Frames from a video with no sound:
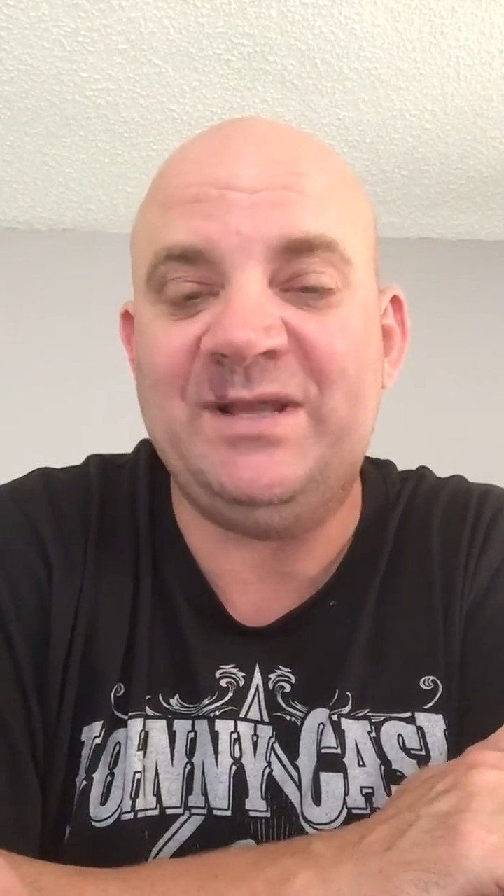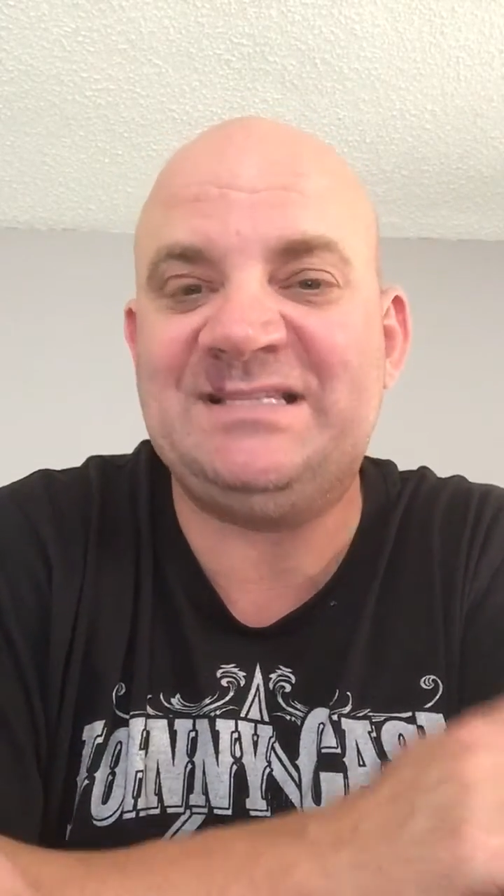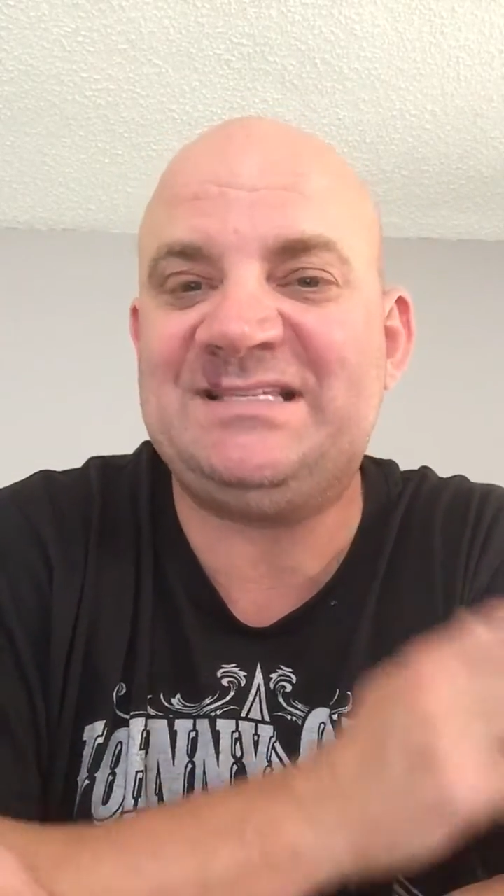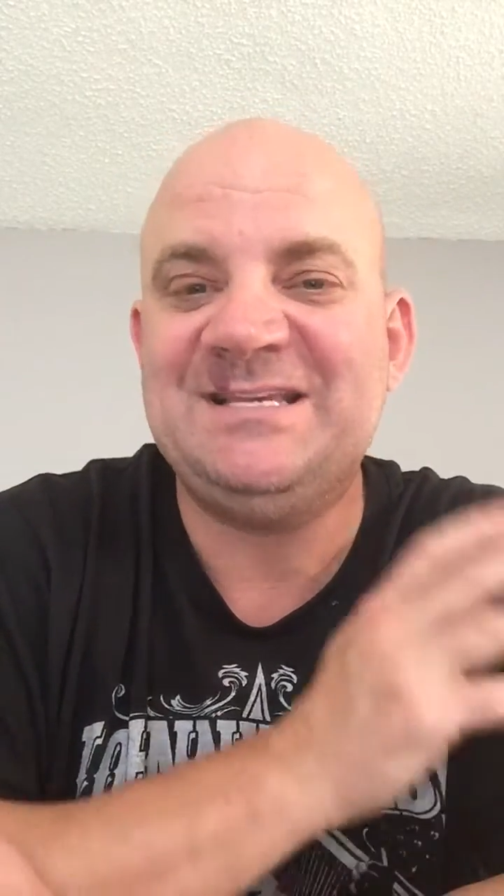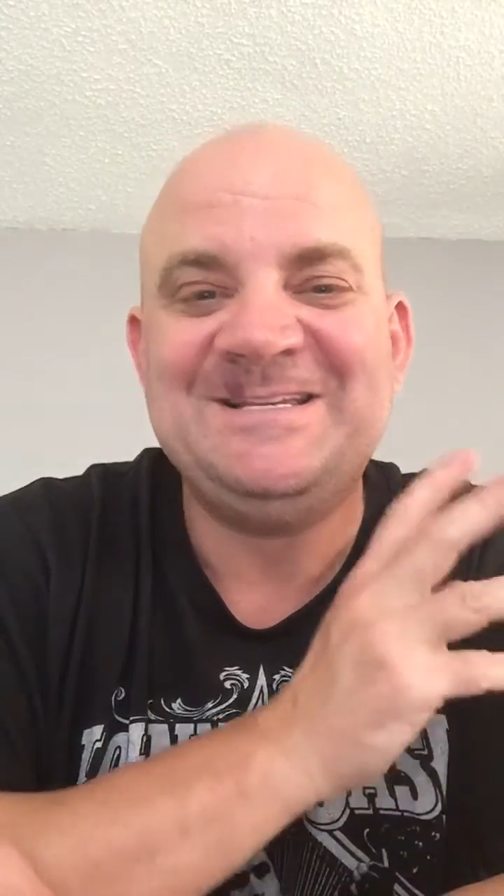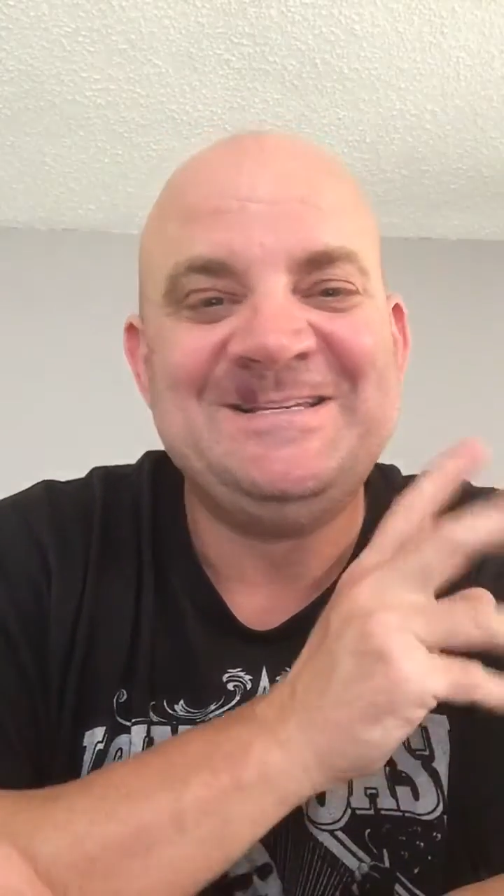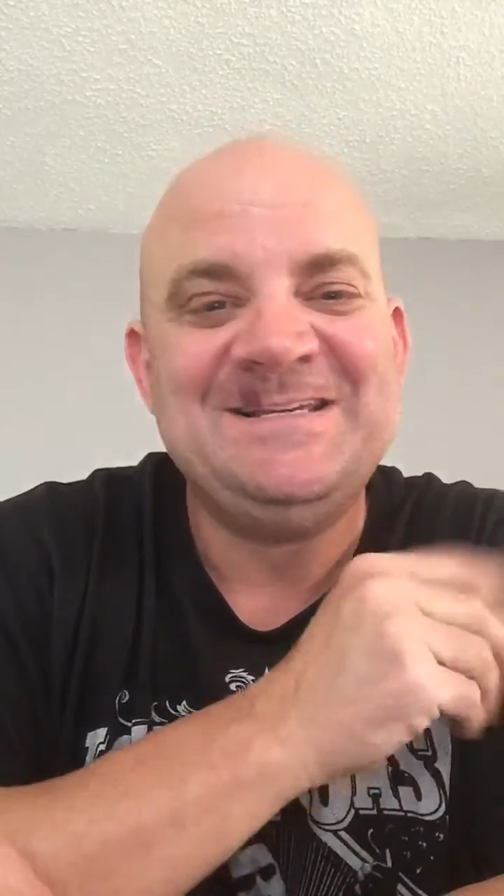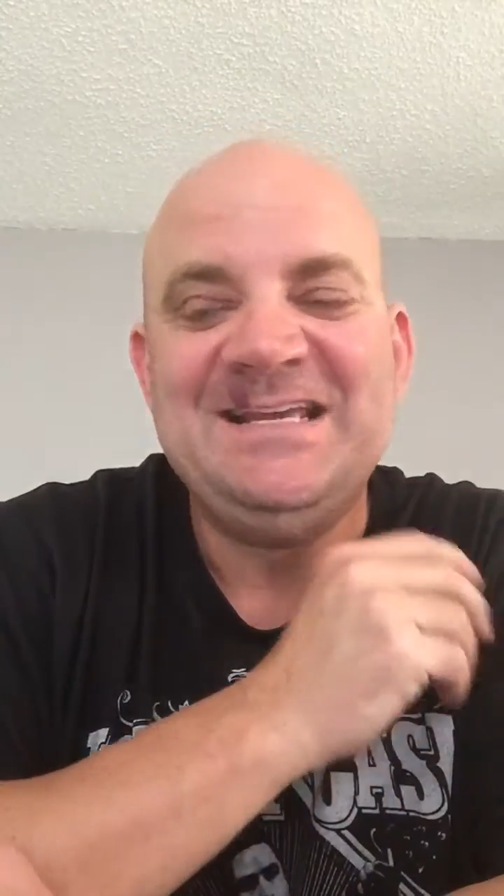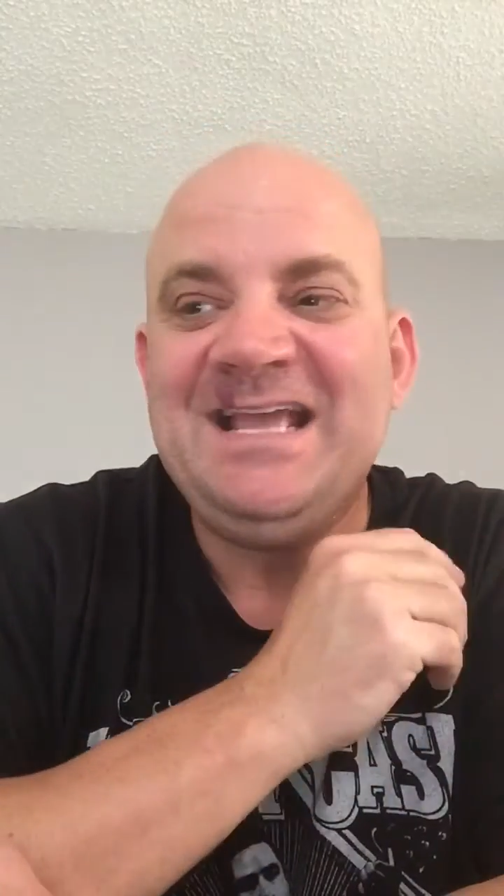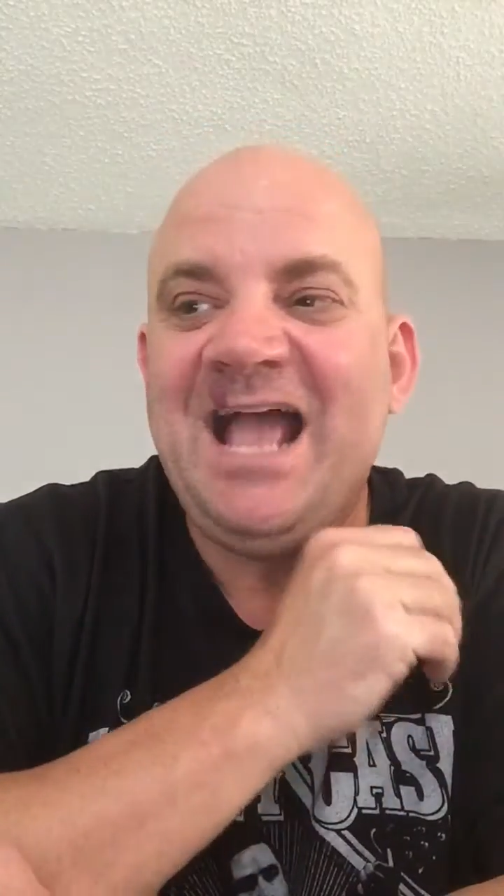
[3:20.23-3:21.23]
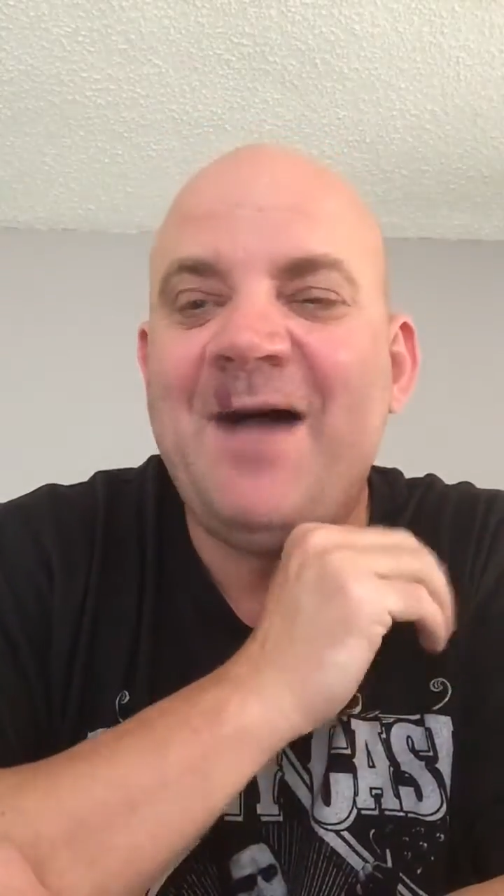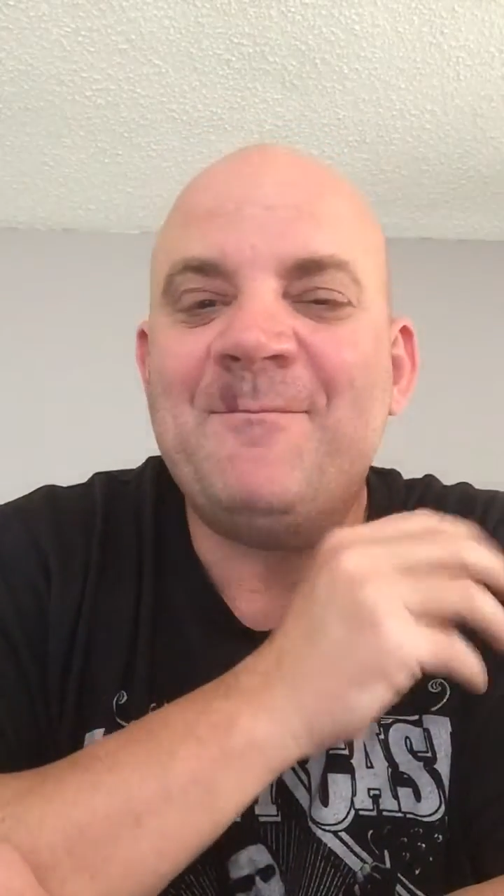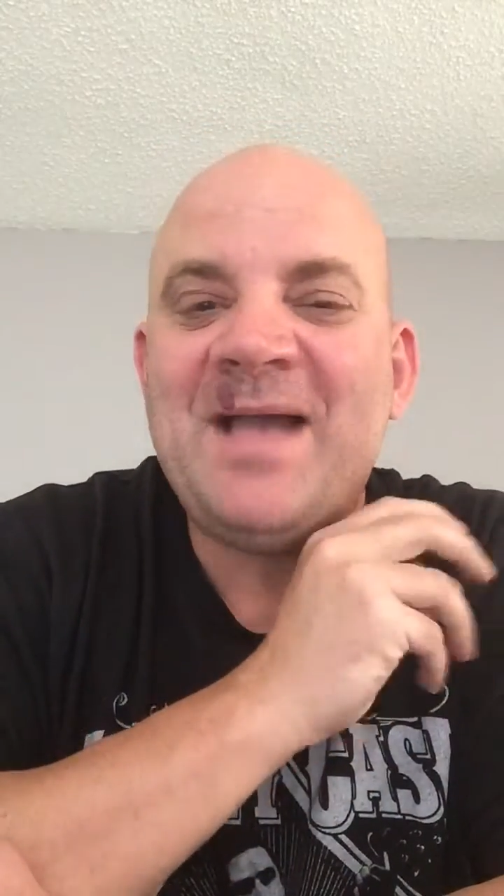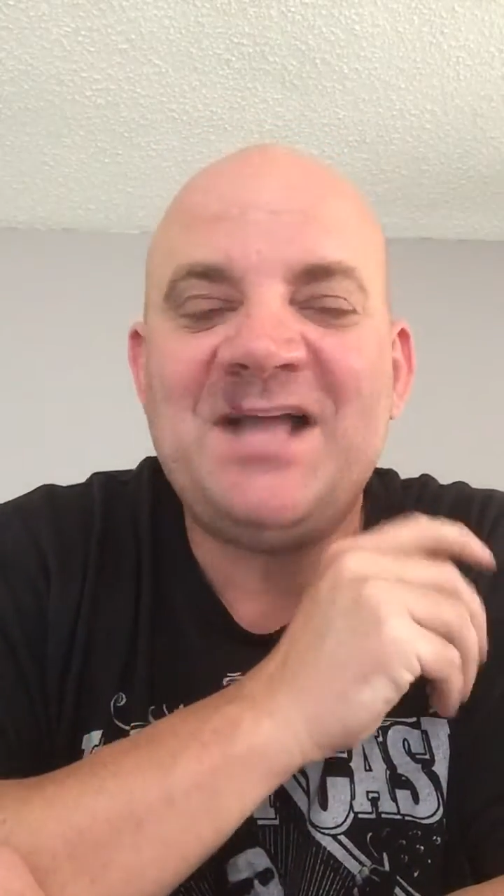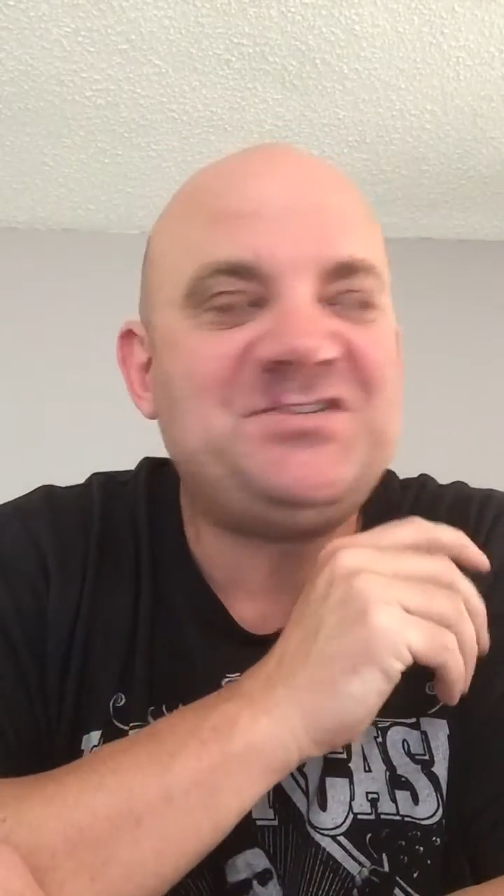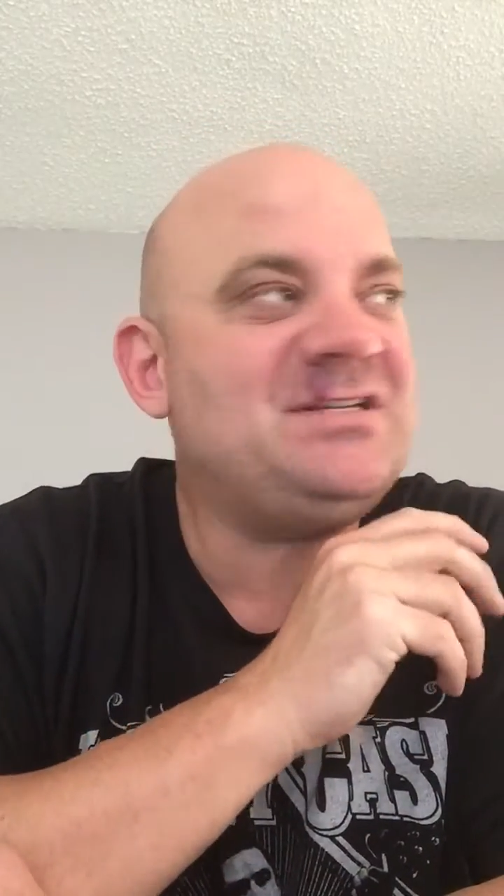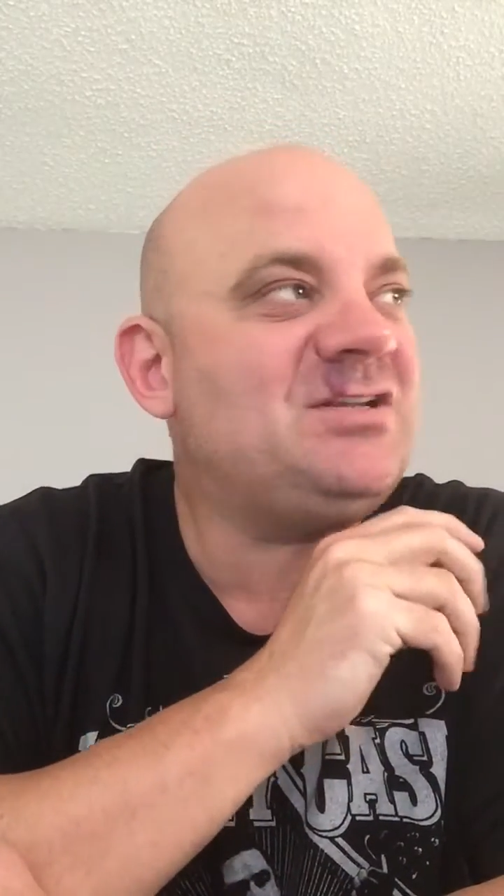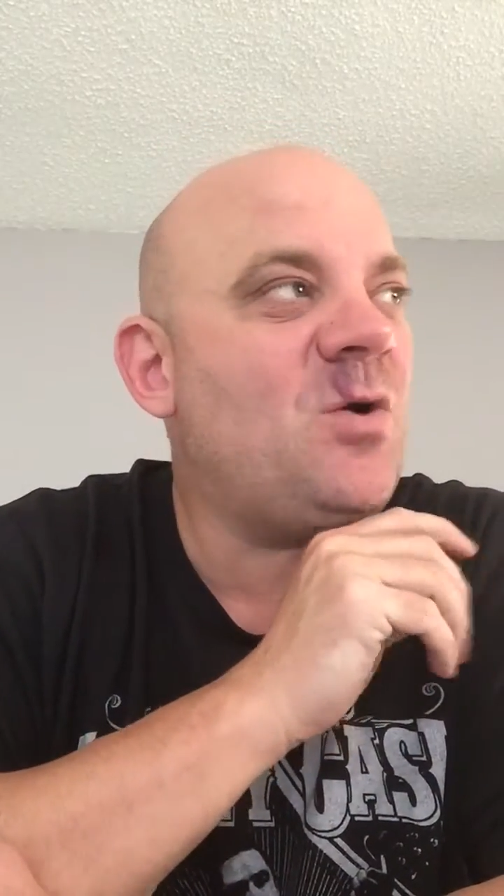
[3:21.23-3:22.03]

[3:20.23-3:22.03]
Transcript: It's imagine